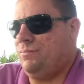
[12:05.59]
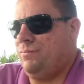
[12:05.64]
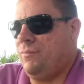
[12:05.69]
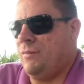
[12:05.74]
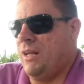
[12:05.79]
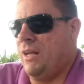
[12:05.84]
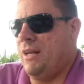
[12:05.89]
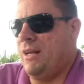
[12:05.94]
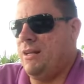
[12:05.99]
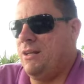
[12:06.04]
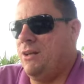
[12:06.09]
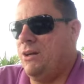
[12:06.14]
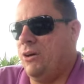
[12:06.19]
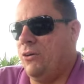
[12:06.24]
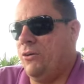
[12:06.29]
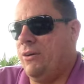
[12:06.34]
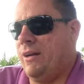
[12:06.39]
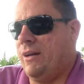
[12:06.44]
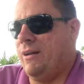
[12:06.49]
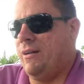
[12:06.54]
you
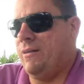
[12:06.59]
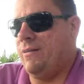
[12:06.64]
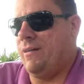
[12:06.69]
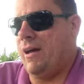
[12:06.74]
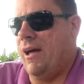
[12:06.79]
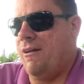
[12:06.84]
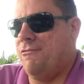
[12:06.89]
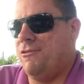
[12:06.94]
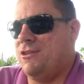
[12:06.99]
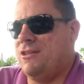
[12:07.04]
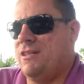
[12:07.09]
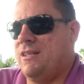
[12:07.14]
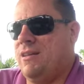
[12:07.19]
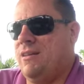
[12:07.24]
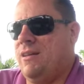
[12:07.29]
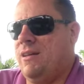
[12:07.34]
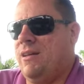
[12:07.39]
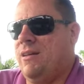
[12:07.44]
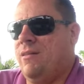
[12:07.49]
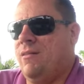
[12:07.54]
know, and I
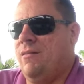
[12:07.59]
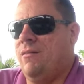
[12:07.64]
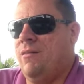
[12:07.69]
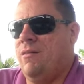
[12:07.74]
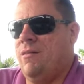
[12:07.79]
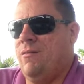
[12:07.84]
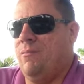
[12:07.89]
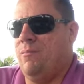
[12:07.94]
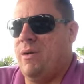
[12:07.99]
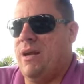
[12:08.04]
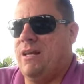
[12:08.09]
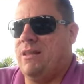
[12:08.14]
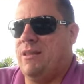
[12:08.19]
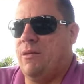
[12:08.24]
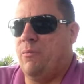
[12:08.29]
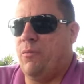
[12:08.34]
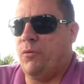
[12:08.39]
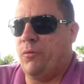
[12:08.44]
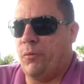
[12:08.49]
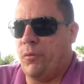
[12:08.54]
obviously made
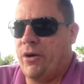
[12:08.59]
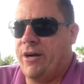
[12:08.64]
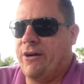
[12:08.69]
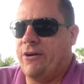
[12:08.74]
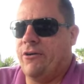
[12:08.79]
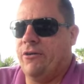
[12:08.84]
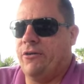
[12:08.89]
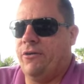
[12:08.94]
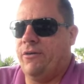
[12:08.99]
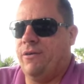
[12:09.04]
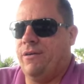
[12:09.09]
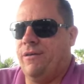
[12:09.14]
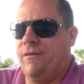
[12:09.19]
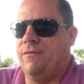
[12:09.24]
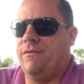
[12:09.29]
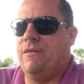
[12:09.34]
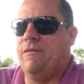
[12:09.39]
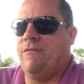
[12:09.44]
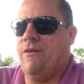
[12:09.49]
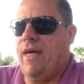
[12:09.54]
them aware
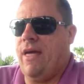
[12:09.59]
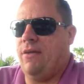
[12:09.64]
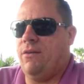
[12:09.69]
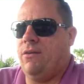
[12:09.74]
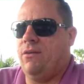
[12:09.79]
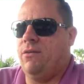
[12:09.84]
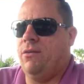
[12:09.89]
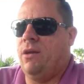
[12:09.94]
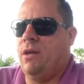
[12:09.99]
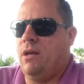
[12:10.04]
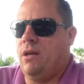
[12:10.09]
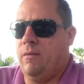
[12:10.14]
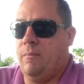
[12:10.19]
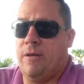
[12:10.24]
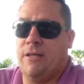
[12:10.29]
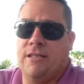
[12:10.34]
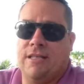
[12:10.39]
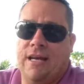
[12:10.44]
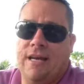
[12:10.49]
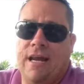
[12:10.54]
of the value, and
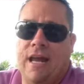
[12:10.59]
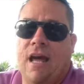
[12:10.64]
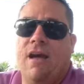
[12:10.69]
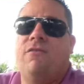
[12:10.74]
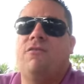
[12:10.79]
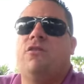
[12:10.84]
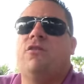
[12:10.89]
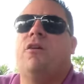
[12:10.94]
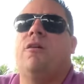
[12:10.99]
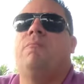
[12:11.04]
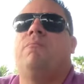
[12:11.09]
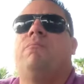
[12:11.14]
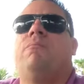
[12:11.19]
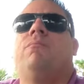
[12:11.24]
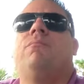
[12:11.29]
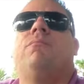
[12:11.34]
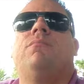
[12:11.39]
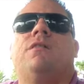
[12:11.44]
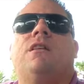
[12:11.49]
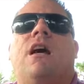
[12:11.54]
because I have to, I'm
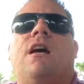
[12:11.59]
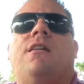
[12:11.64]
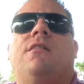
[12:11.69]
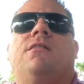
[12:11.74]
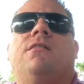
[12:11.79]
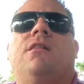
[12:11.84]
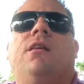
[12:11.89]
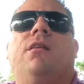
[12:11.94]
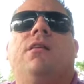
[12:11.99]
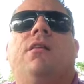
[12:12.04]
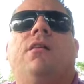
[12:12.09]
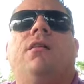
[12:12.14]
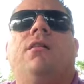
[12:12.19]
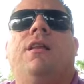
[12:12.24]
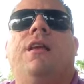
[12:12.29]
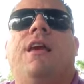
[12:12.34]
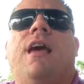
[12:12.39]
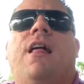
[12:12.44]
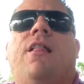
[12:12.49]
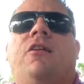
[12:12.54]
tied to
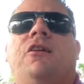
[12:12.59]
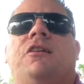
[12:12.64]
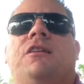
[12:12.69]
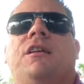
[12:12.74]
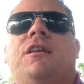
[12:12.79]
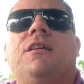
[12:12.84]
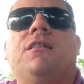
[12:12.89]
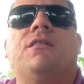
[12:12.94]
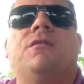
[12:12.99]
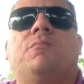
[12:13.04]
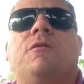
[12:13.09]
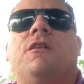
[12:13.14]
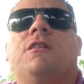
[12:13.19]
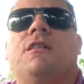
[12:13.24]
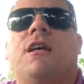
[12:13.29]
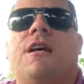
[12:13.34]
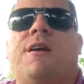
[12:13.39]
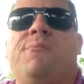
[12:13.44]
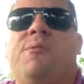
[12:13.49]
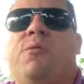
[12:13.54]
legalities because
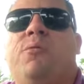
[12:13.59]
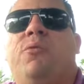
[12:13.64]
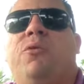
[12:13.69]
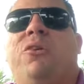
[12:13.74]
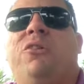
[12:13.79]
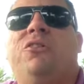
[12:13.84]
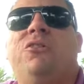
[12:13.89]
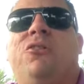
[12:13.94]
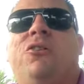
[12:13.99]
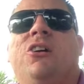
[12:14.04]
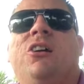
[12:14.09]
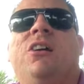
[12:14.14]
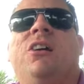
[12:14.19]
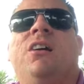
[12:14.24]
I am a realtor,